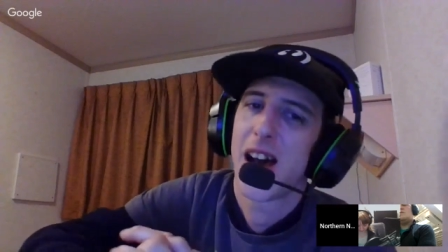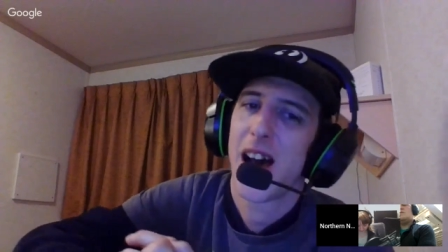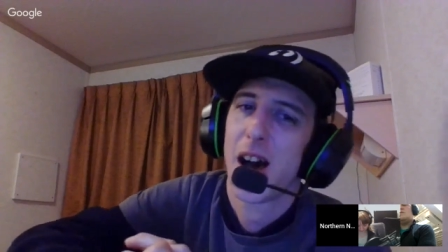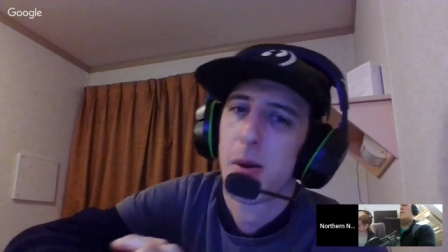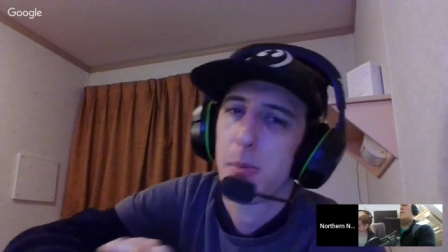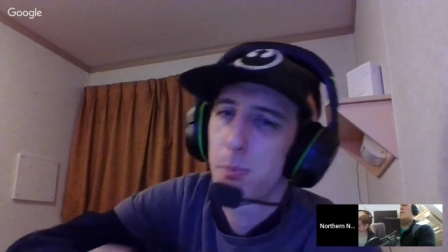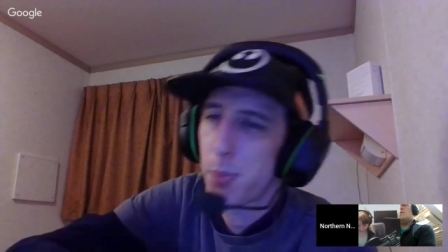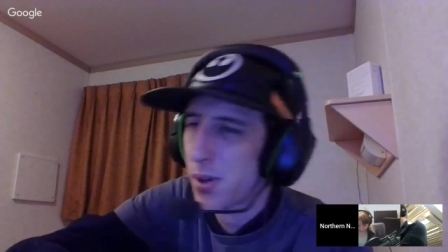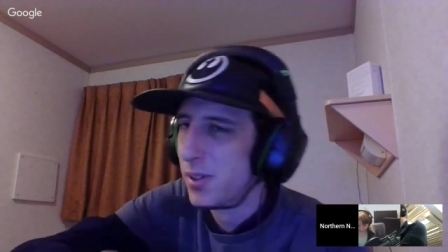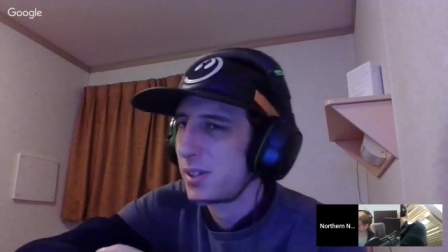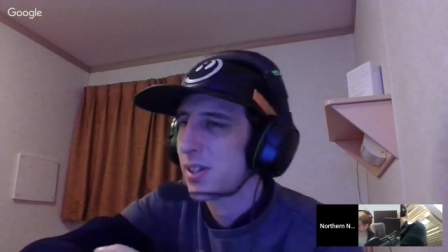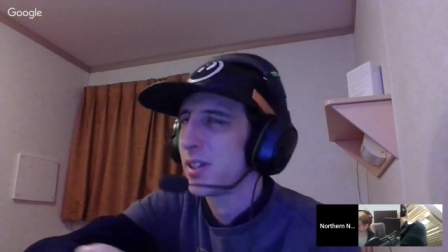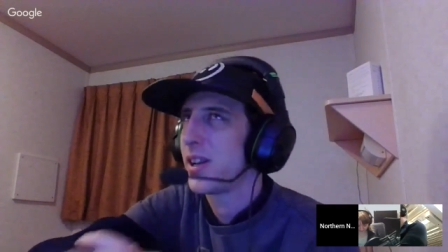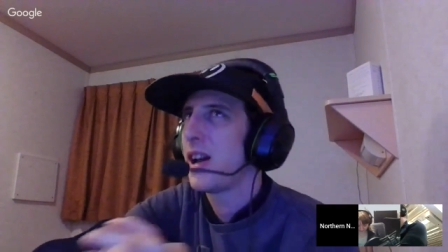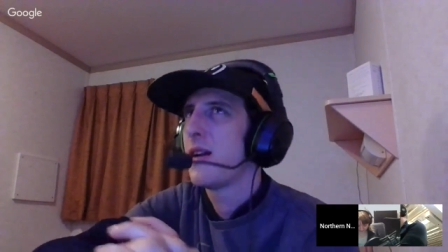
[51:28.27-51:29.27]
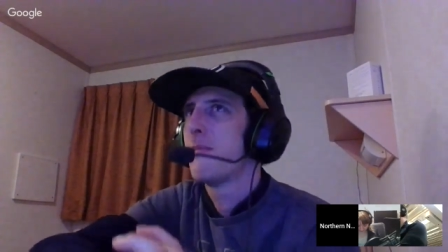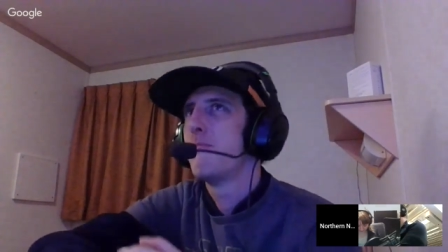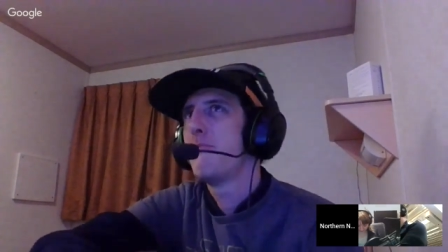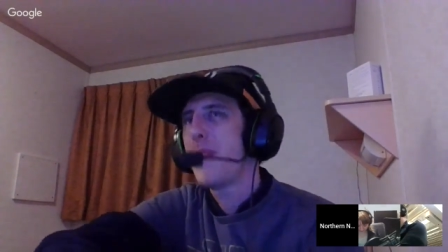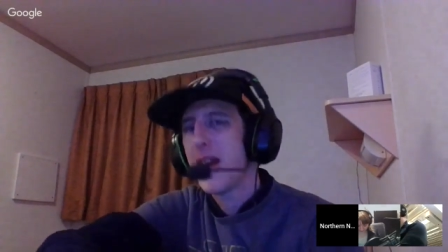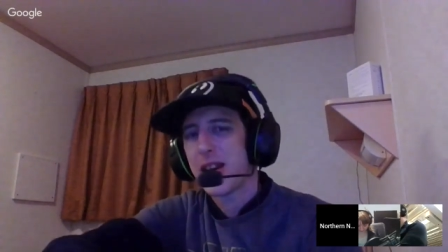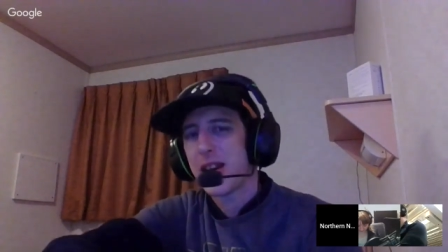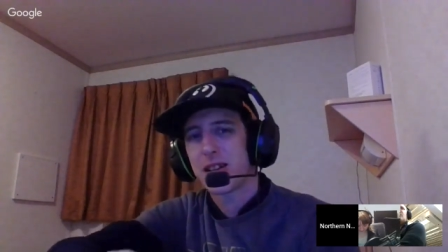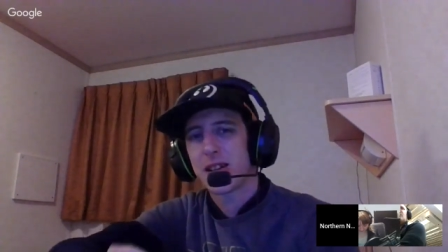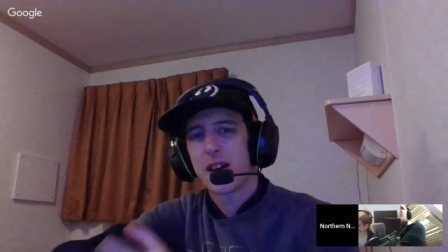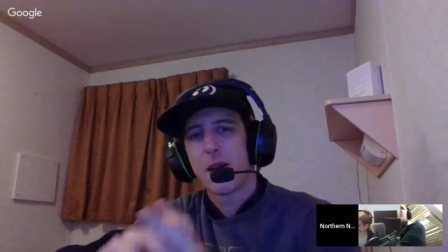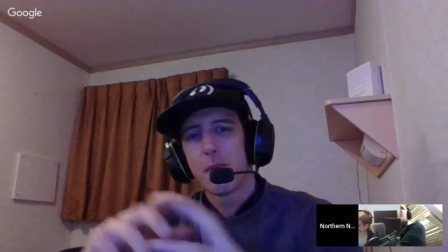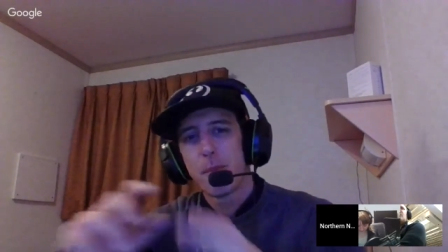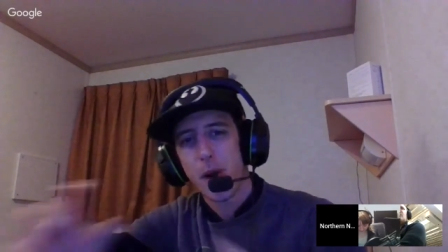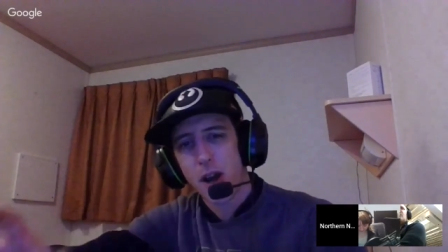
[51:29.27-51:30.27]
Alberta-made
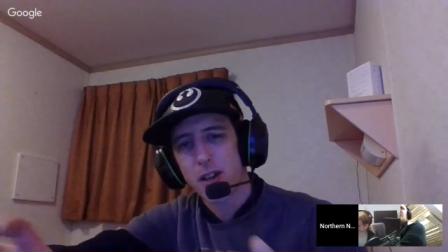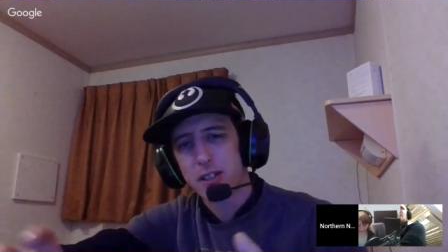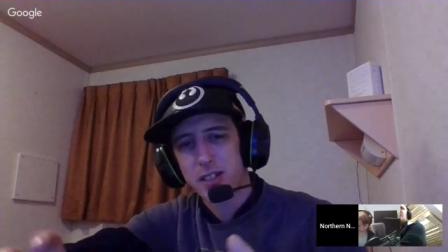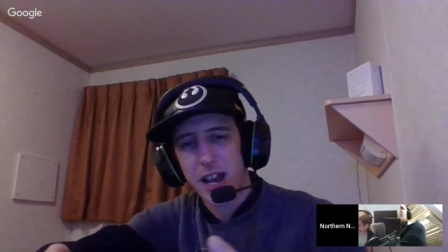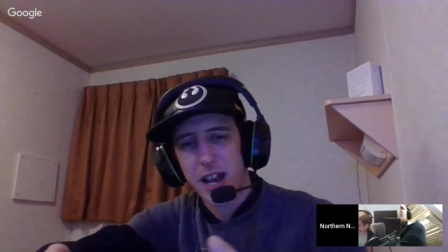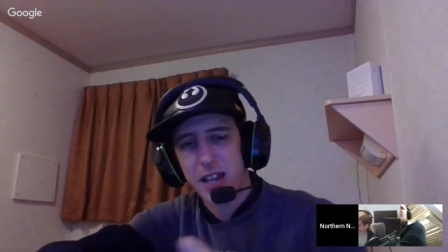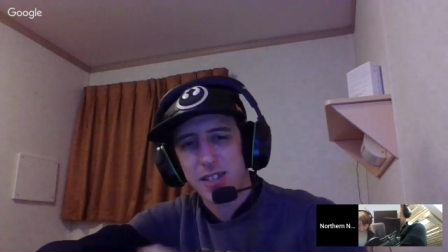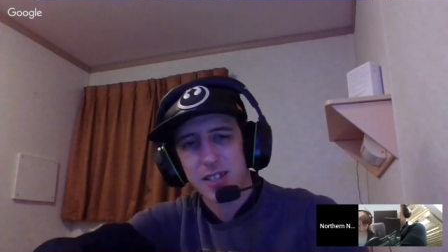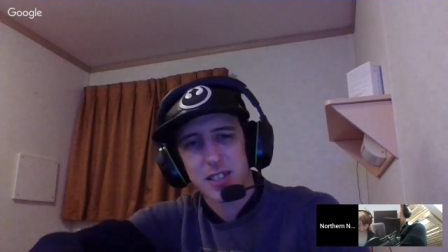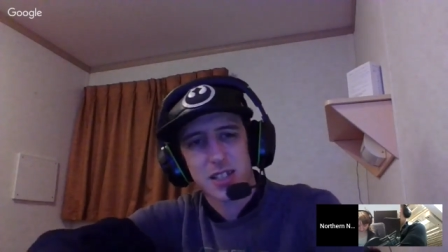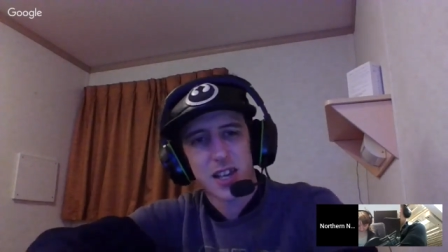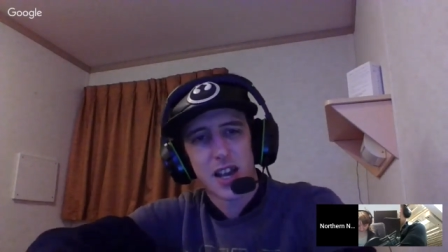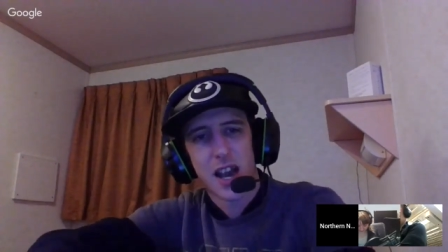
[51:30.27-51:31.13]
podcasts.